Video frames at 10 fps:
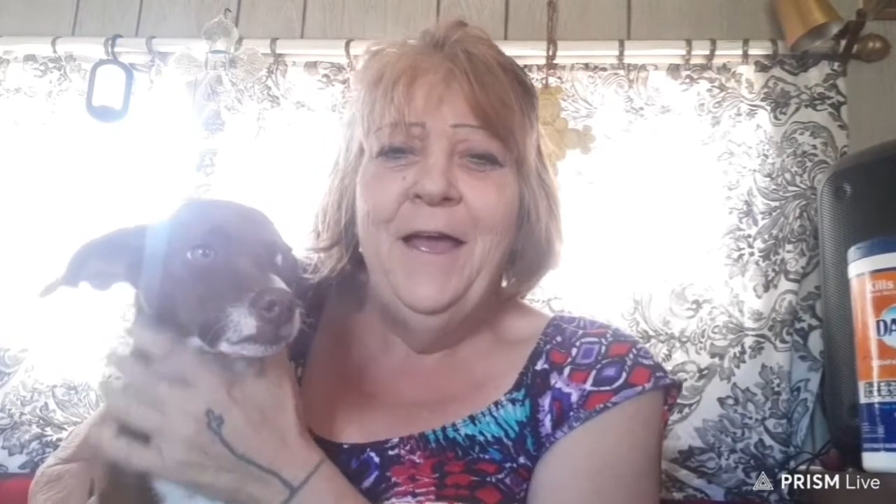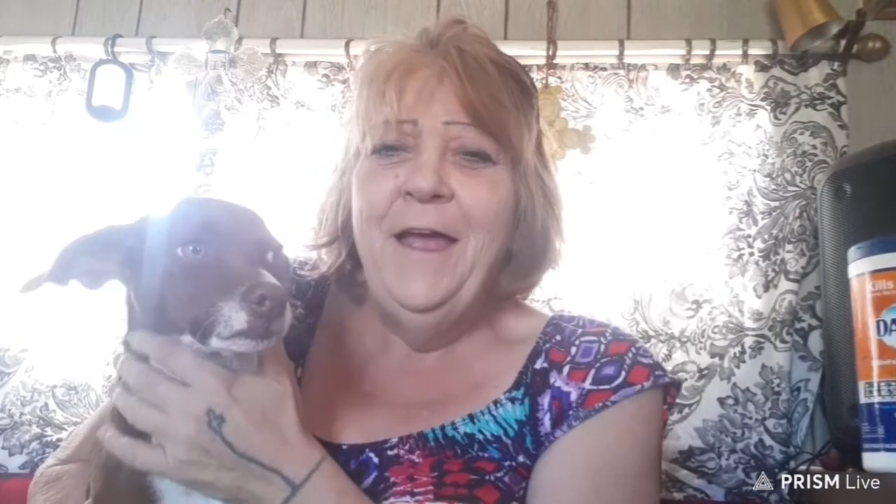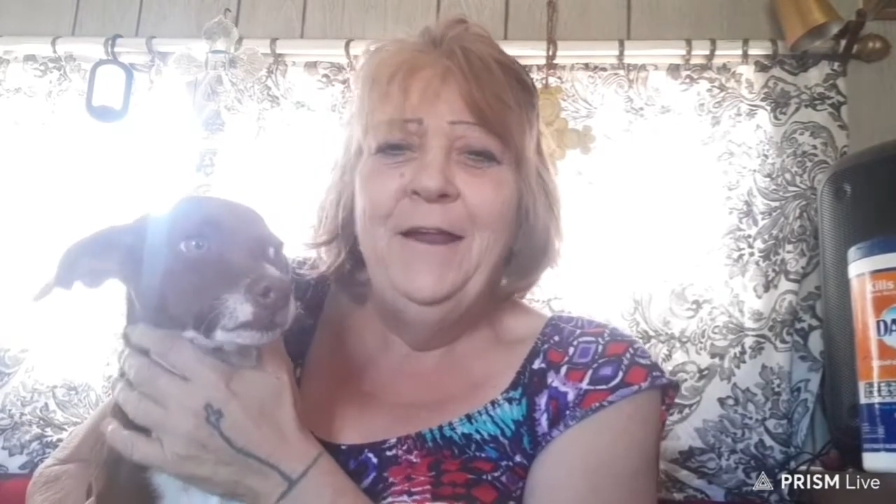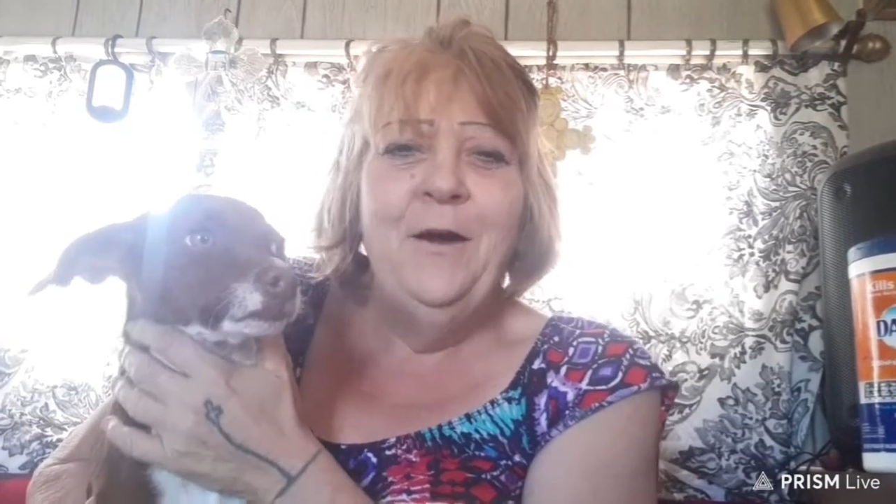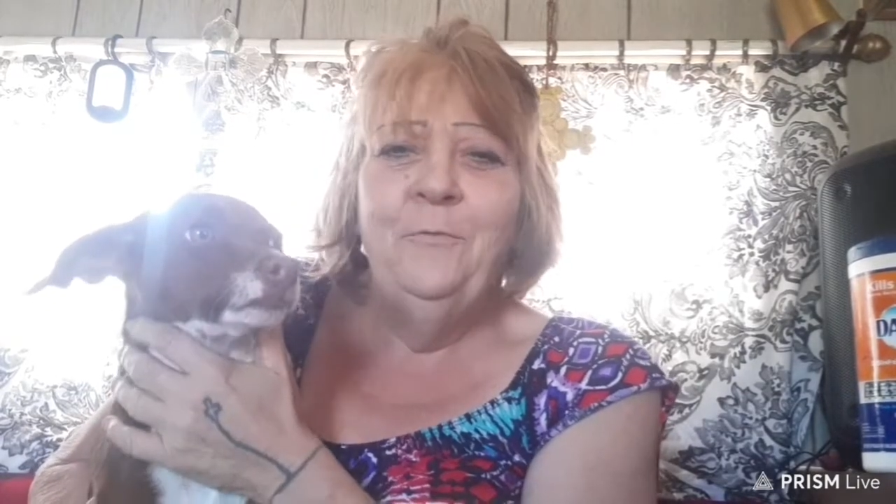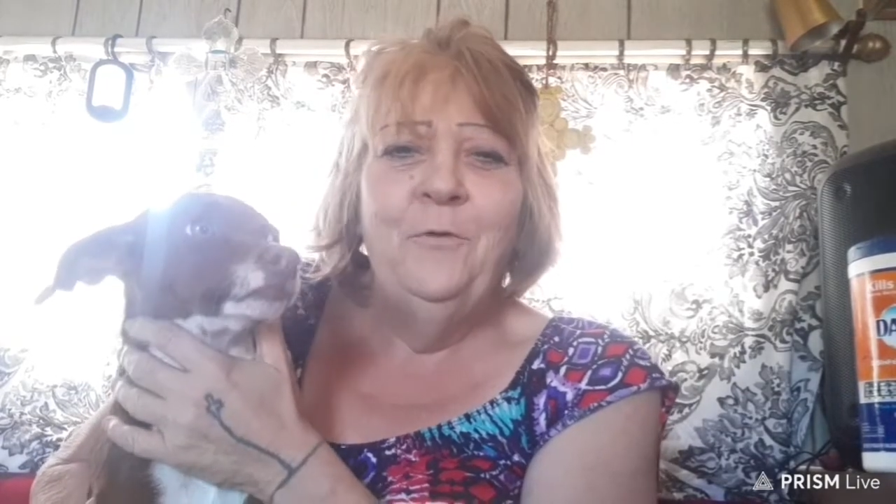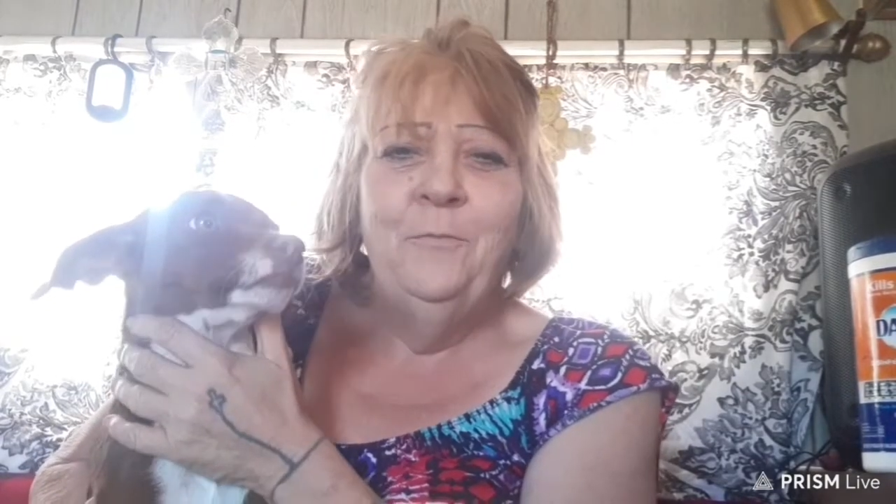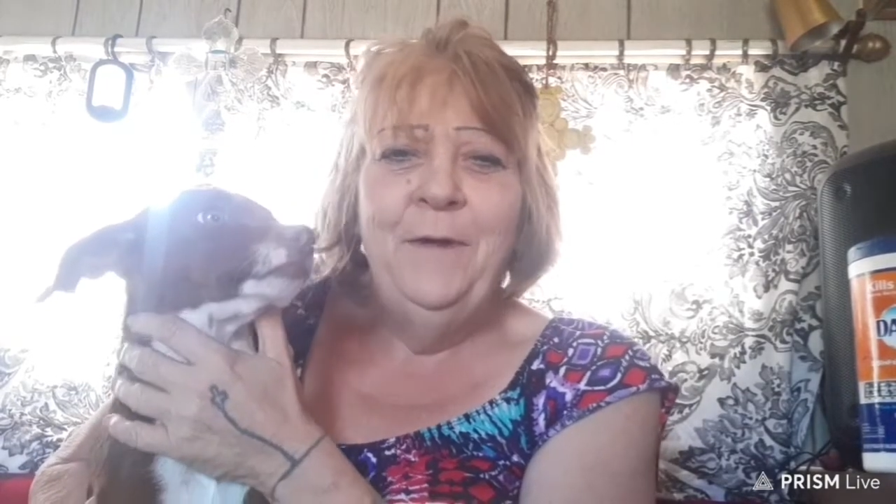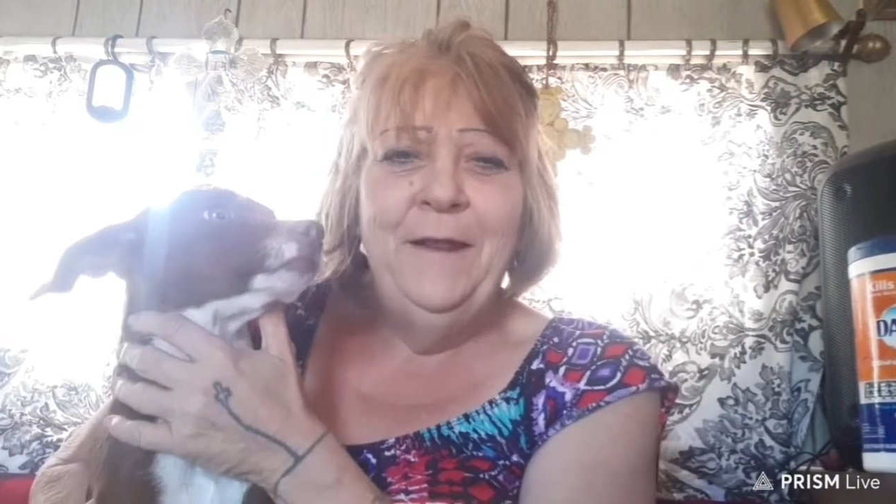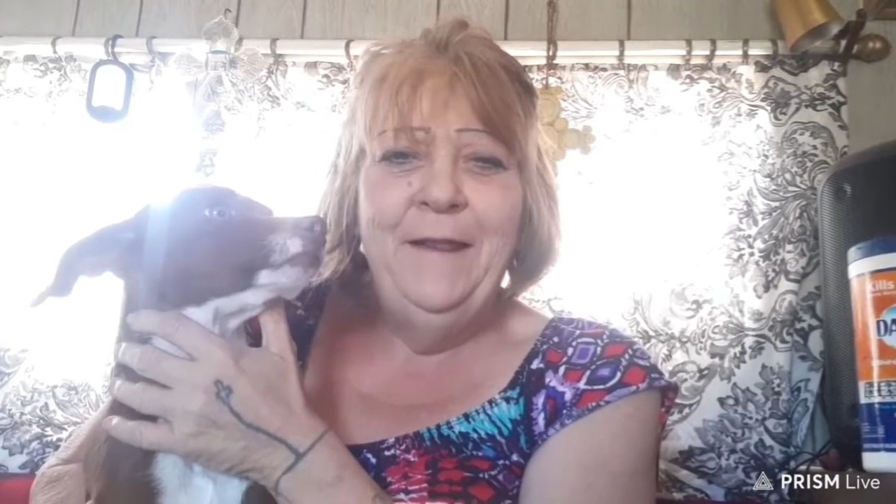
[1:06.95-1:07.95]
He don't want
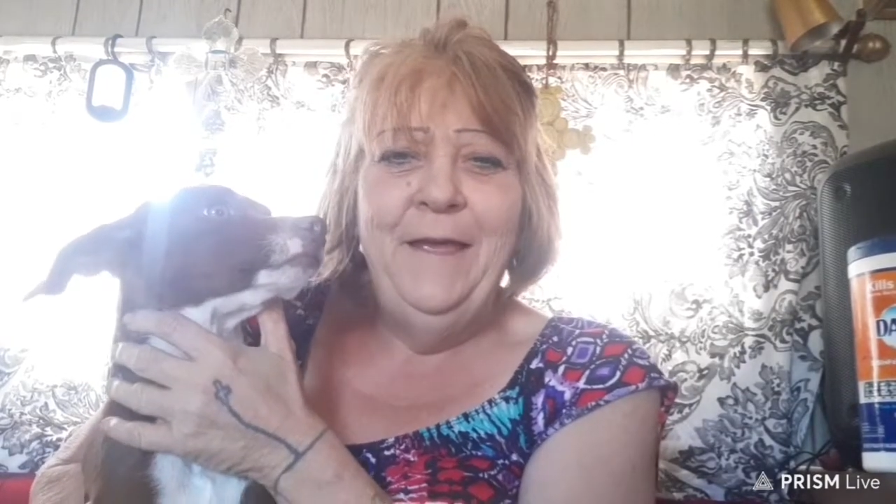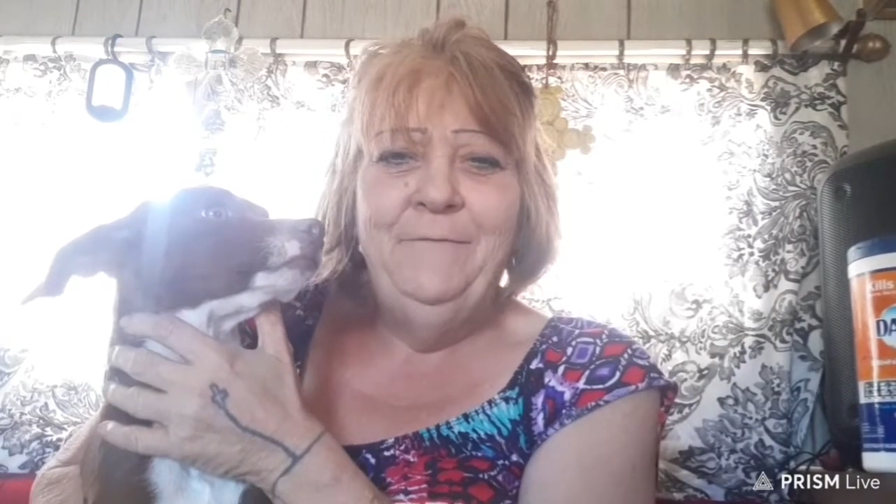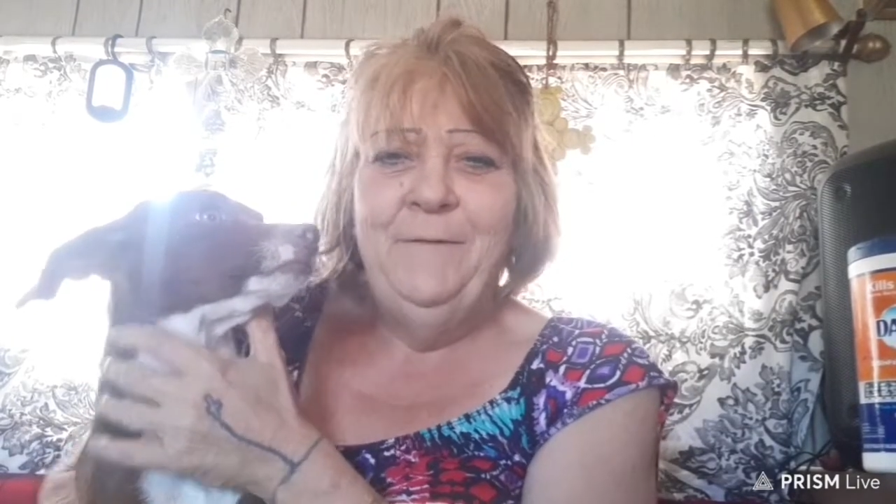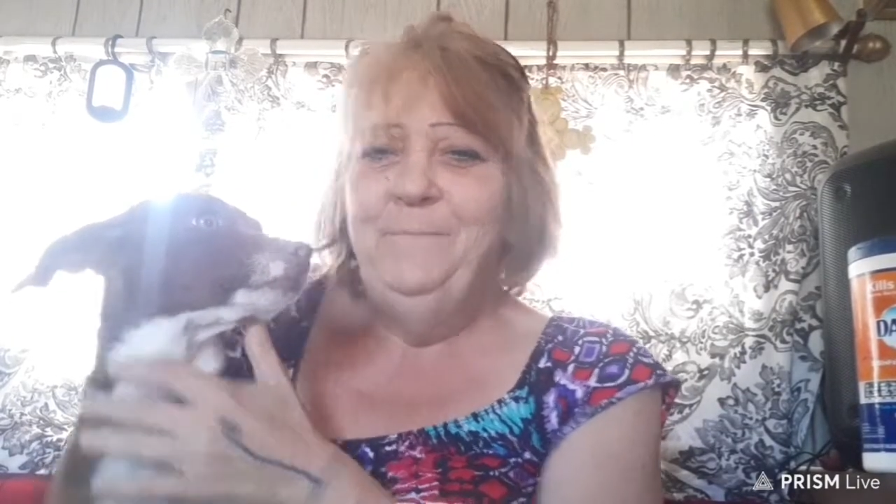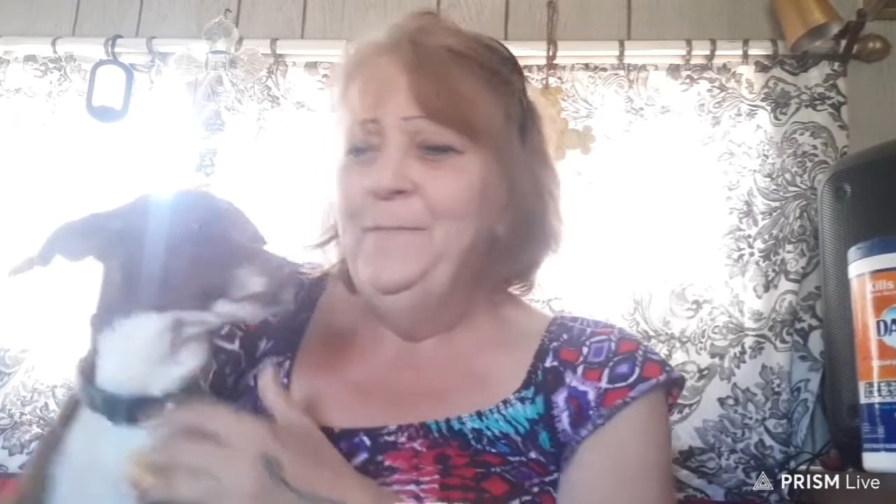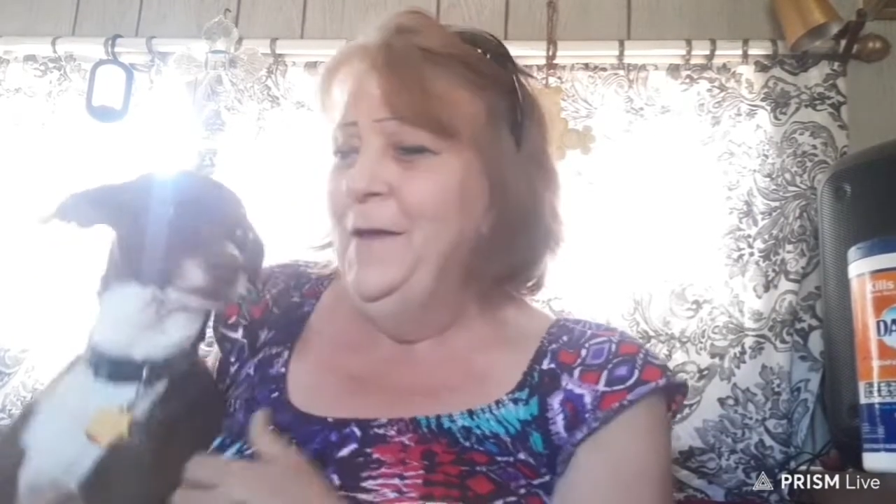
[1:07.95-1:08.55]
me to leave him.